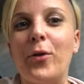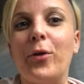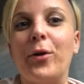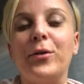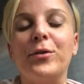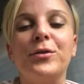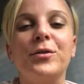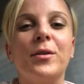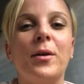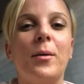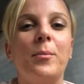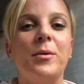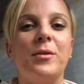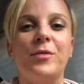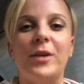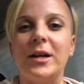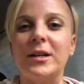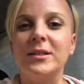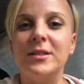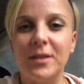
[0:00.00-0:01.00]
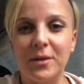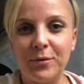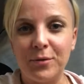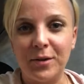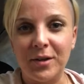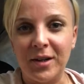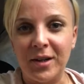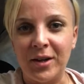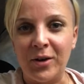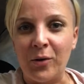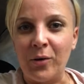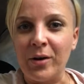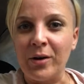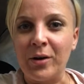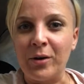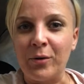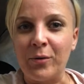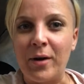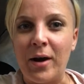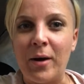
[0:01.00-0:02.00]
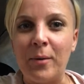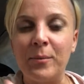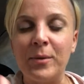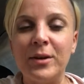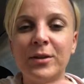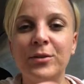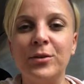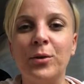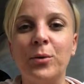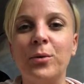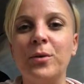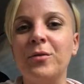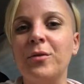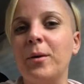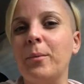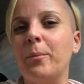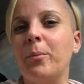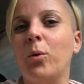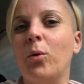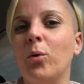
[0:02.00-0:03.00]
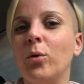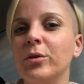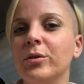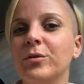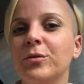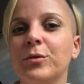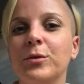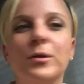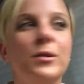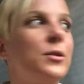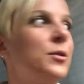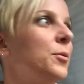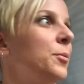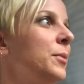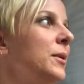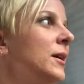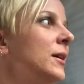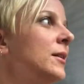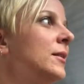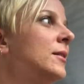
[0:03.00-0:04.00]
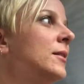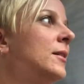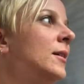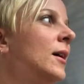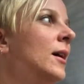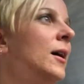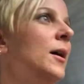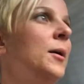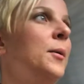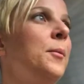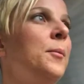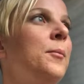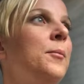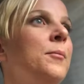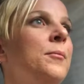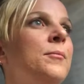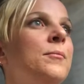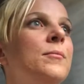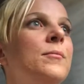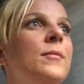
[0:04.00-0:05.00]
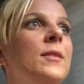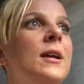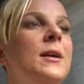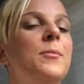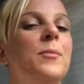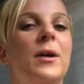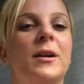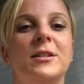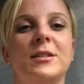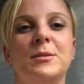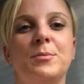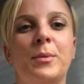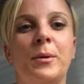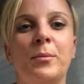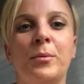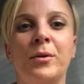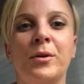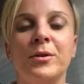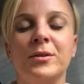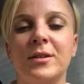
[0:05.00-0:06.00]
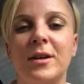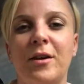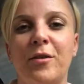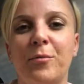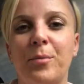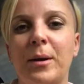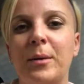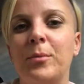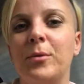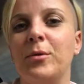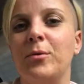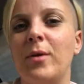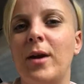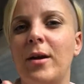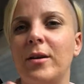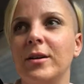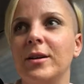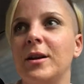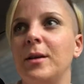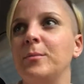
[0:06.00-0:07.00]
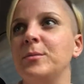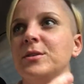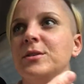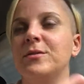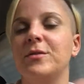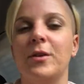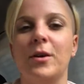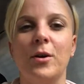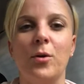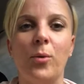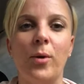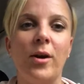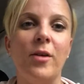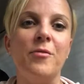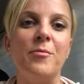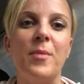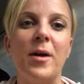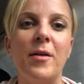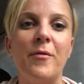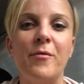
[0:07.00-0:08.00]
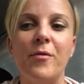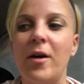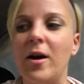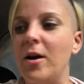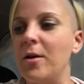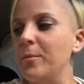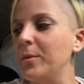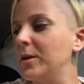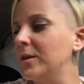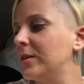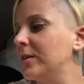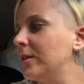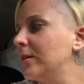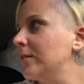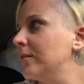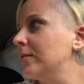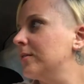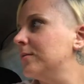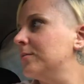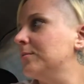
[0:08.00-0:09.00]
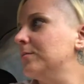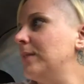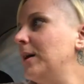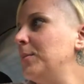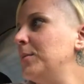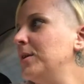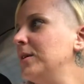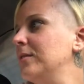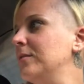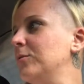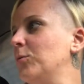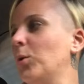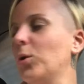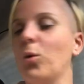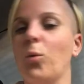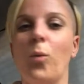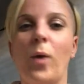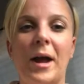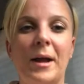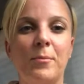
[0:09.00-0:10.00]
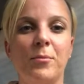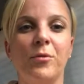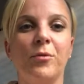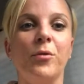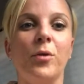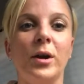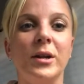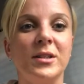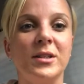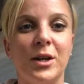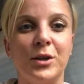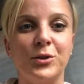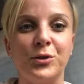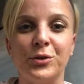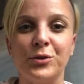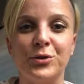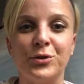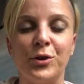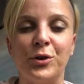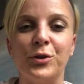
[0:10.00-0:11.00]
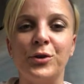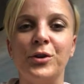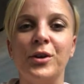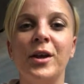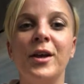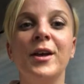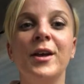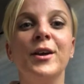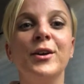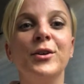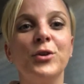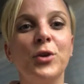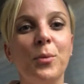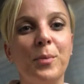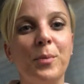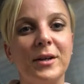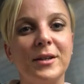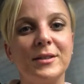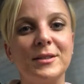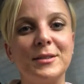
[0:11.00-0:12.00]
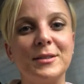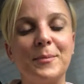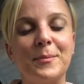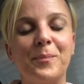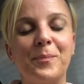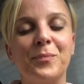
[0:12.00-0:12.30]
There's a bit of activity going on around me. So if I pause for a little bit, it might just be because I have people around and I'm just very aware of my environment and maybe want to wait before I touch on certain topics.